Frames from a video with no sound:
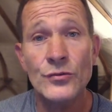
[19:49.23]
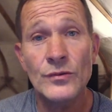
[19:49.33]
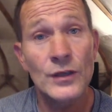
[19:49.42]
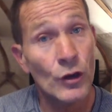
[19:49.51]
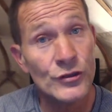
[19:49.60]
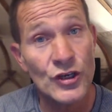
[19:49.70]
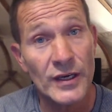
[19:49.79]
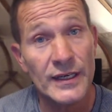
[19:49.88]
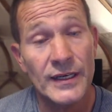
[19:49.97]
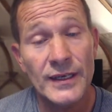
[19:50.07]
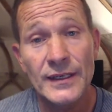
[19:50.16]

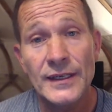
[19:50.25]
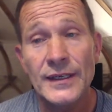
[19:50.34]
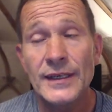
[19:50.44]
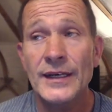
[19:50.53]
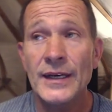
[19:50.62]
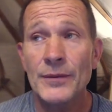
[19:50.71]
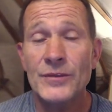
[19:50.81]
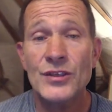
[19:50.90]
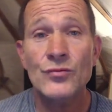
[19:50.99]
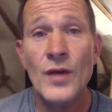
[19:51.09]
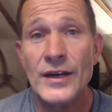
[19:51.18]
logic
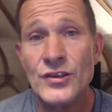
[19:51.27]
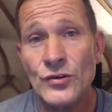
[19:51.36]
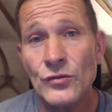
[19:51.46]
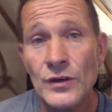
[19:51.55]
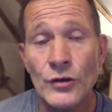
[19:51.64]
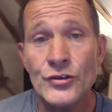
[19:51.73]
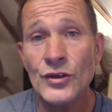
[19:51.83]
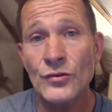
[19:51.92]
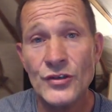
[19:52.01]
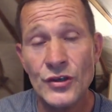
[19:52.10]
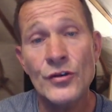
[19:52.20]
to rational,
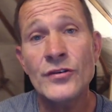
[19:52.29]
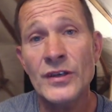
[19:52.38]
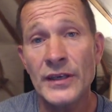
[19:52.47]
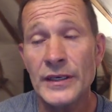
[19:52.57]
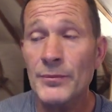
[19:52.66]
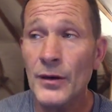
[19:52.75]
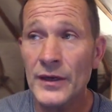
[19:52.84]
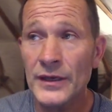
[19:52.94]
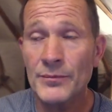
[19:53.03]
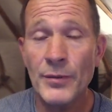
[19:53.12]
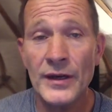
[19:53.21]
logical scrutiny
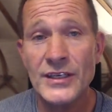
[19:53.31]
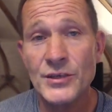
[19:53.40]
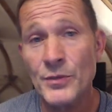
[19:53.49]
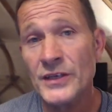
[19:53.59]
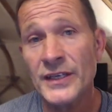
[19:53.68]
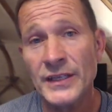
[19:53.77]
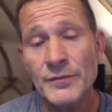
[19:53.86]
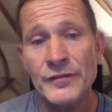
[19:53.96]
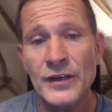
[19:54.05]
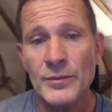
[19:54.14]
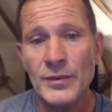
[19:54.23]
by expressing them
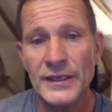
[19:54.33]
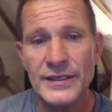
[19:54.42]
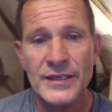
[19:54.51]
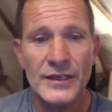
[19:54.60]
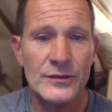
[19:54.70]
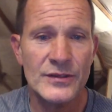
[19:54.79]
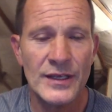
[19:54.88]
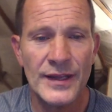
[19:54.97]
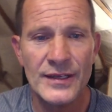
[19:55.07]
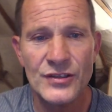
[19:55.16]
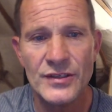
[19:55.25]
verbally. So
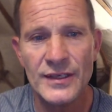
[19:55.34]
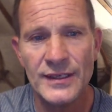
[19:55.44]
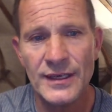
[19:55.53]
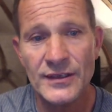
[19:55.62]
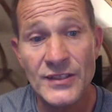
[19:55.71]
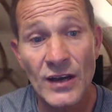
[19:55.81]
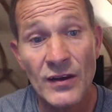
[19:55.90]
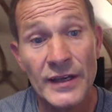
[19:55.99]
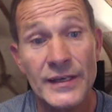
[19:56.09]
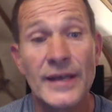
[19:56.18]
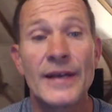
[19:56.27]
that's just a little
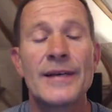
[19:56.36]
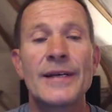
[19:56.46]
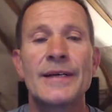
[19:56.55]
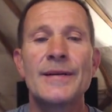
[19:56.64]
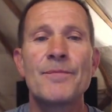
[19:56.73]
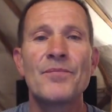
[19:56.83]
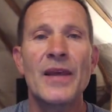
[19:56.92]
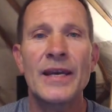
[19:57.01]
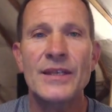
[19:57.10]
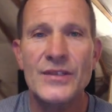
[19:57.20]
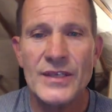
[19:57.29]
aside.
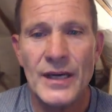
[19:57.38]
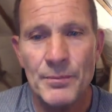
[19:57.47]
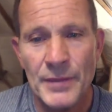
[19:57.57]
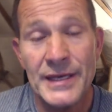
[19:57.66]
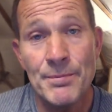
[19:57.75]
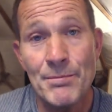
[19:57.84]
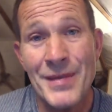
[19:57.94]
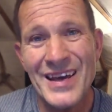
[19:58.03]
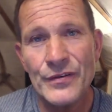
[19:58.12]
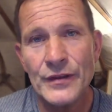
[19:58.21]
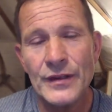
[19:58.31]
It's a big
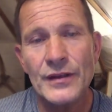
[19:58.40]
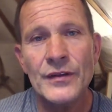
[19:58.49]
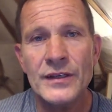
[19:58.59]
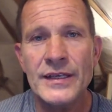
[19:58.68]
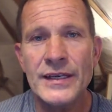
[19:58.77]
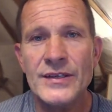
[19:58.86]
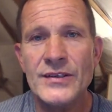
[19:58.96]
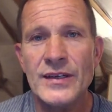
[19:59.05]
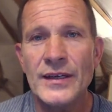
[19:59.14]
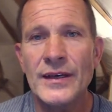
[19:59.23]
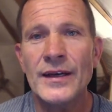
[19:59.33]
myth that
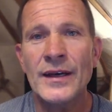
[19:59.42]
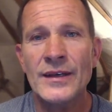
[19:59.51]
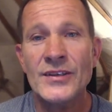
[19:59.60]
it's a